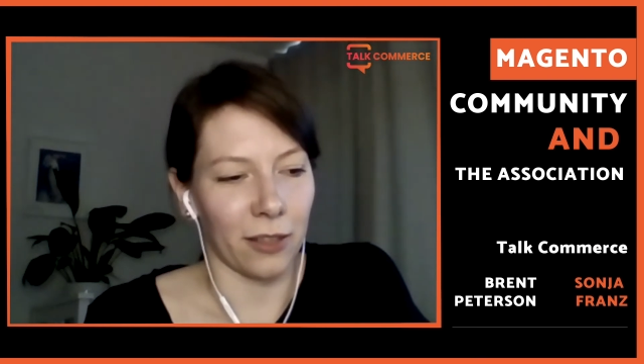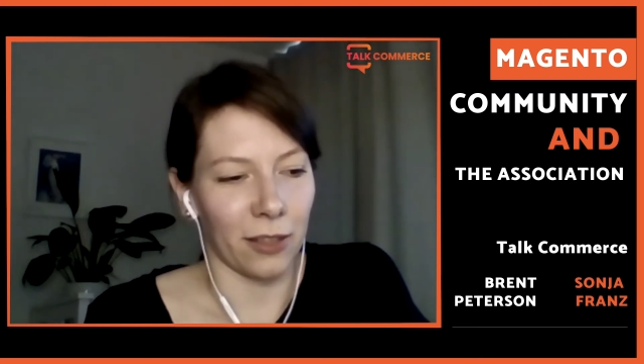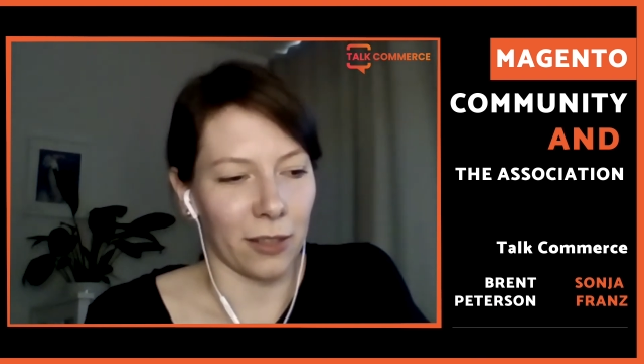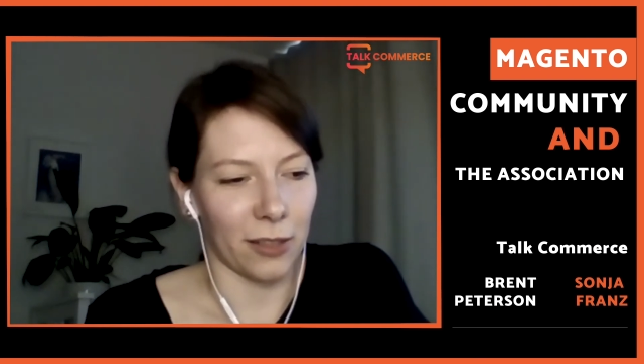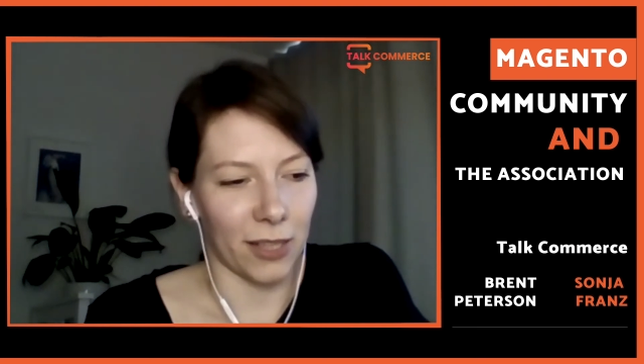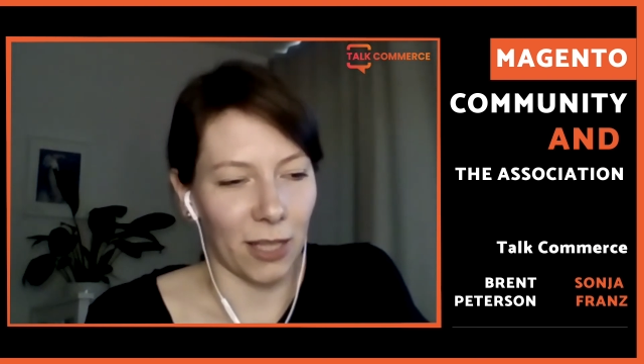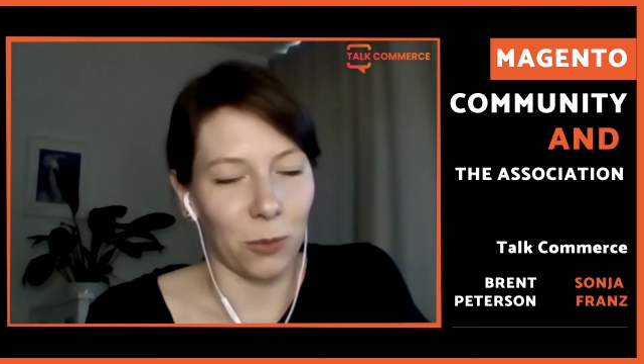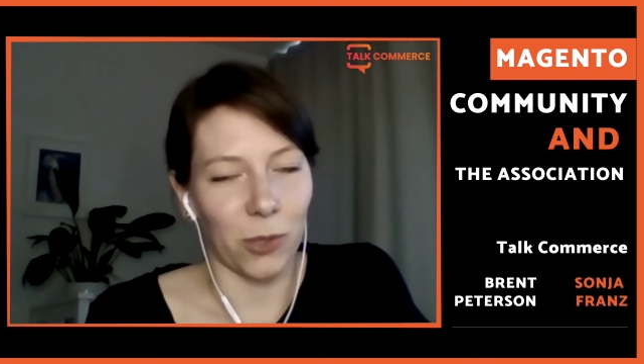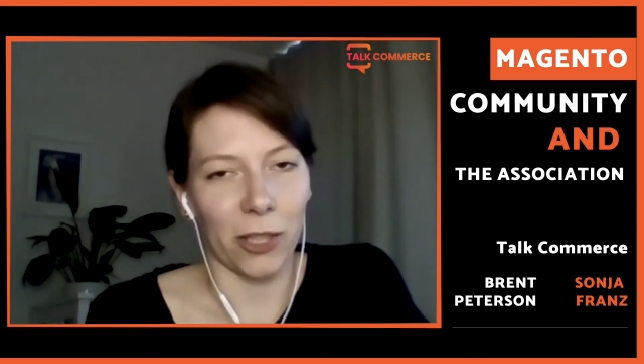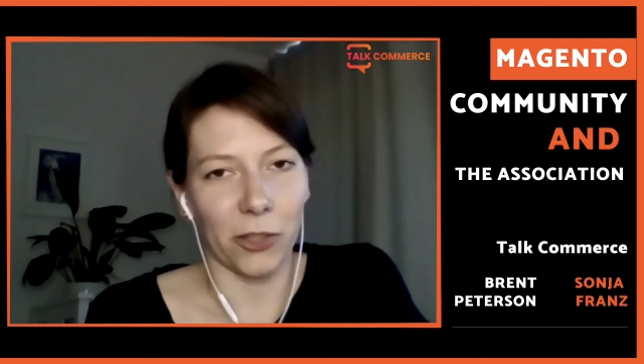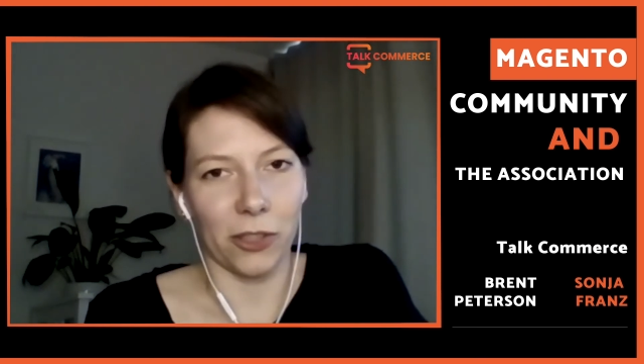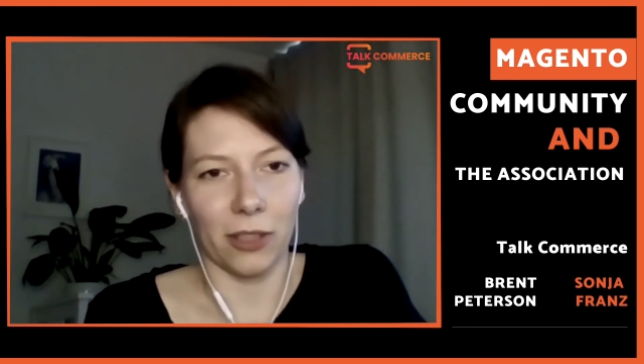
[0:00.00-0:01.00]

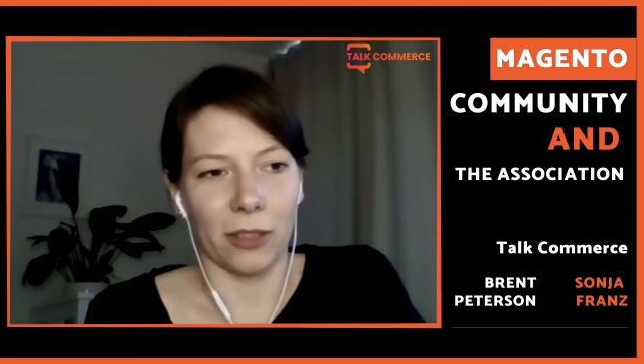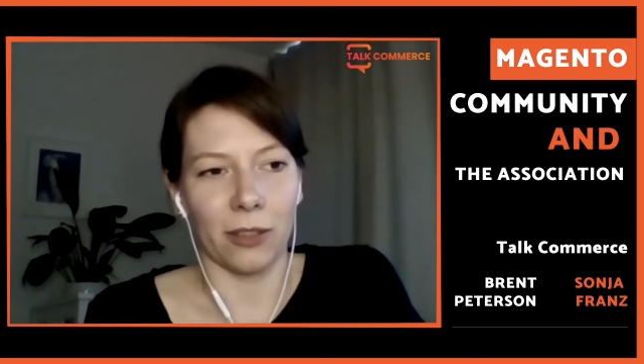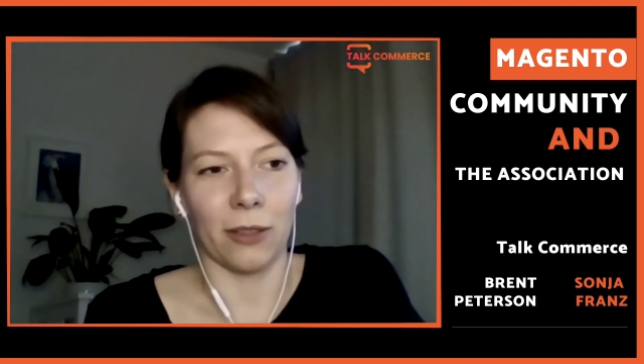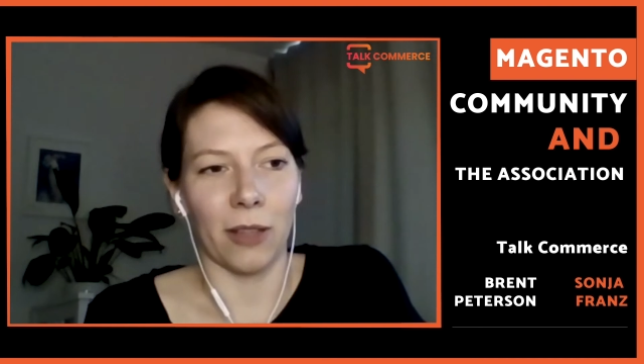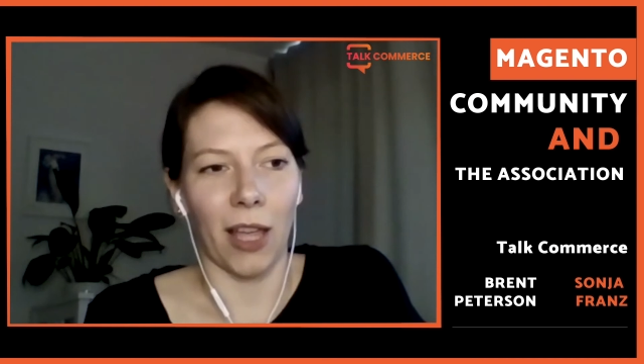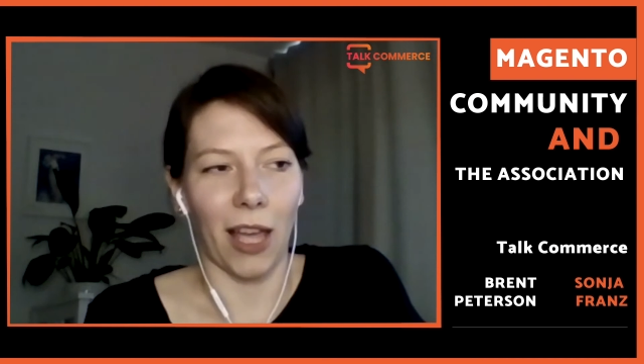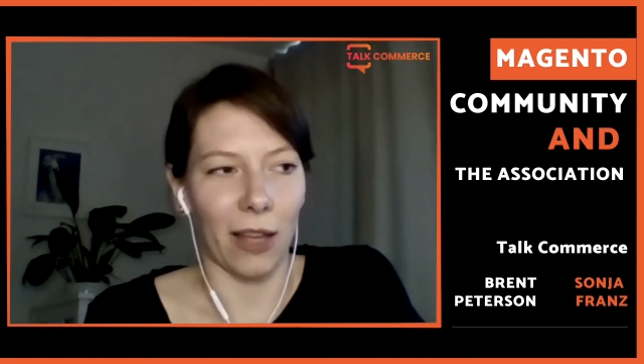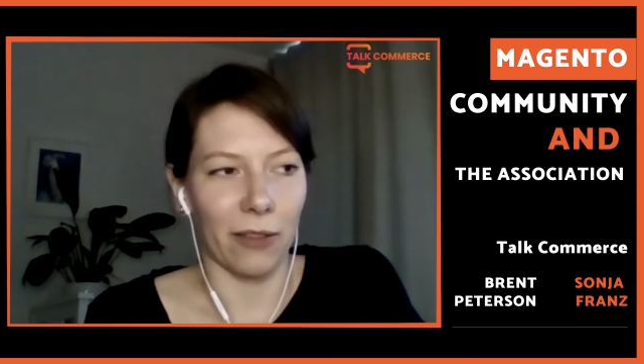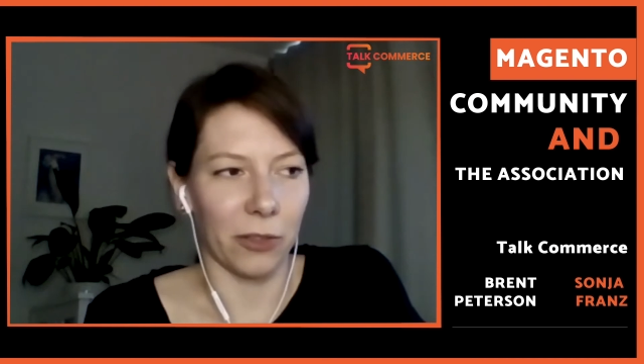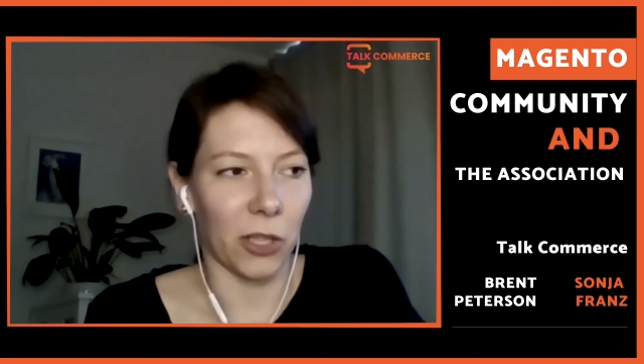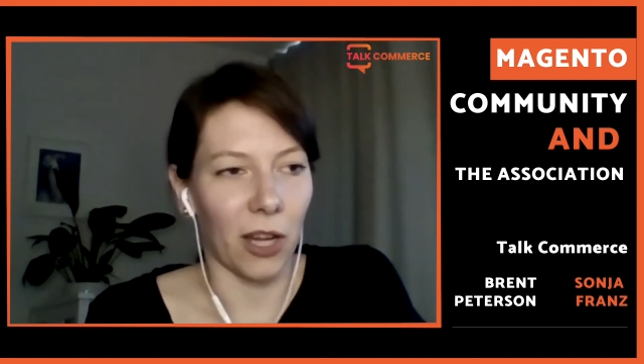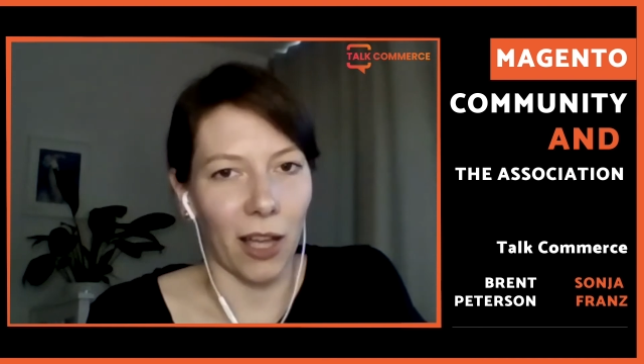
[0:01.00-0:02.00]
celebration half
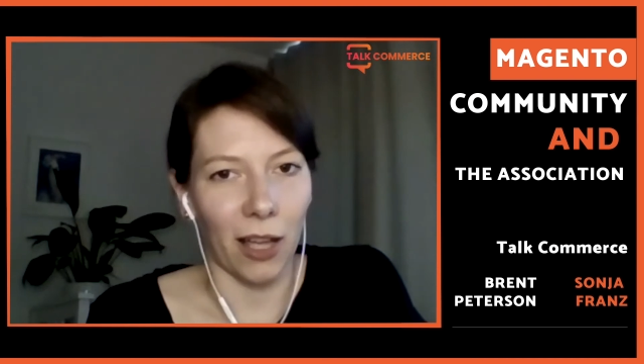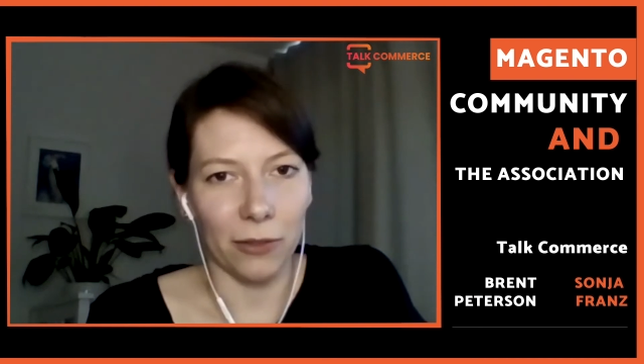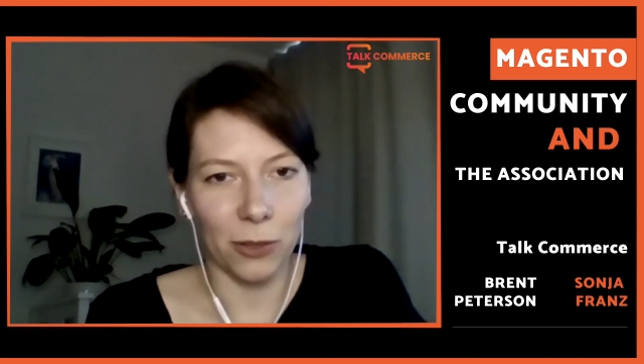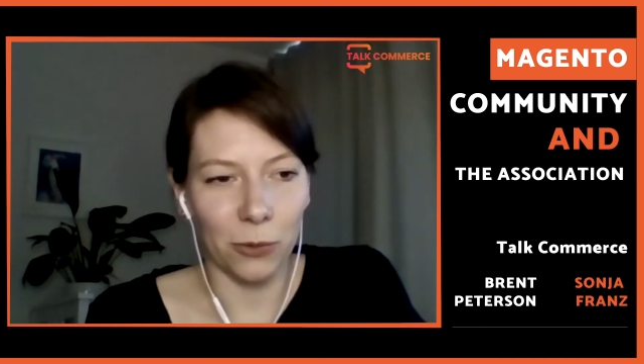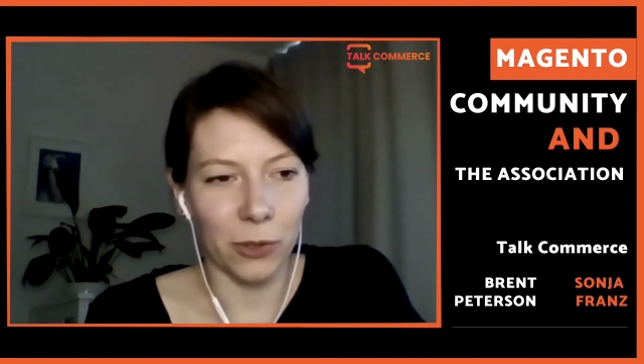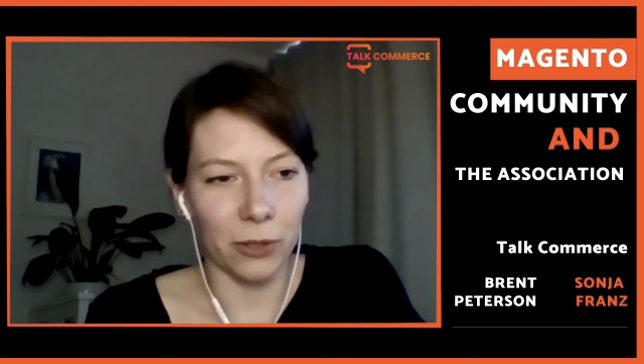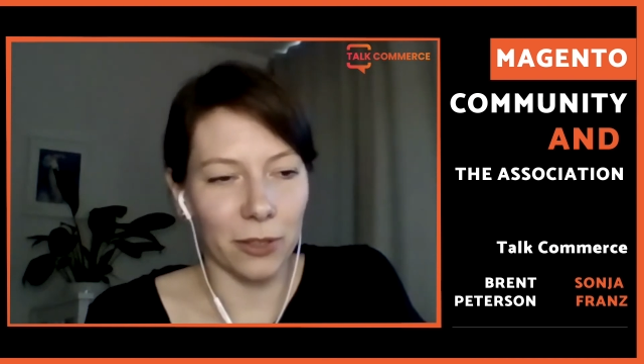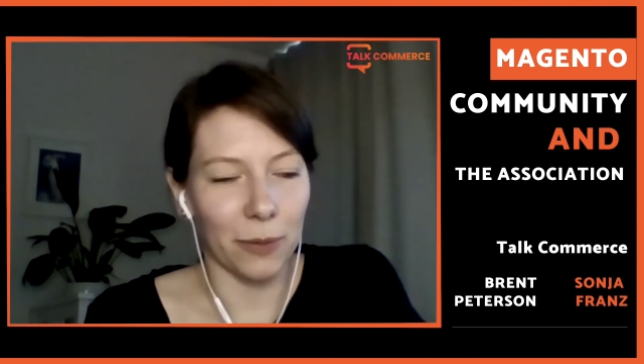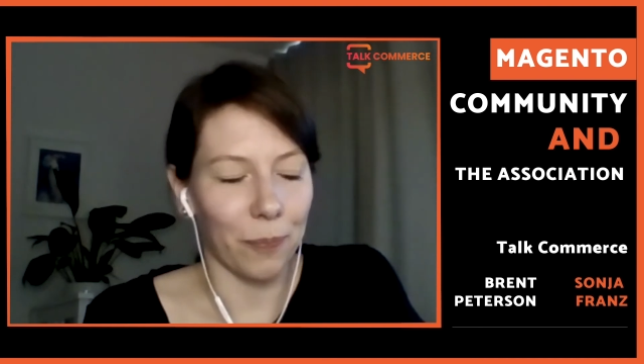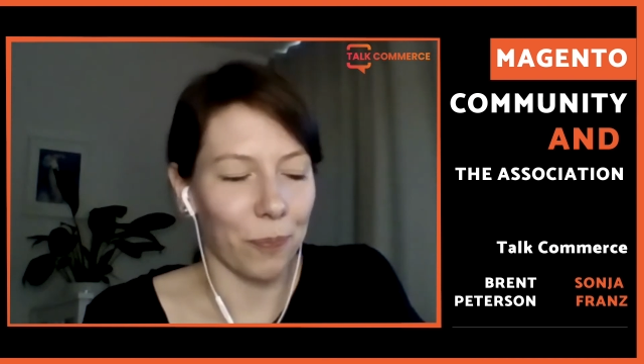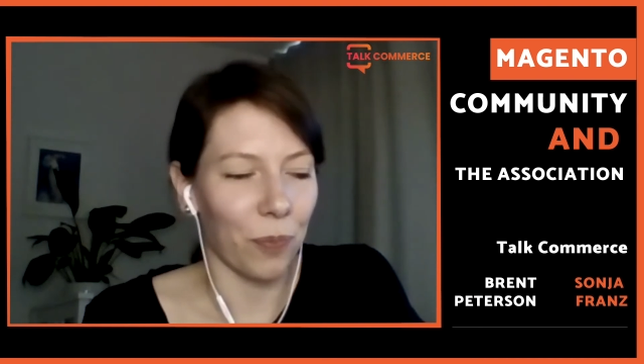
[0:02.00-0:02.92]
a year afterwards.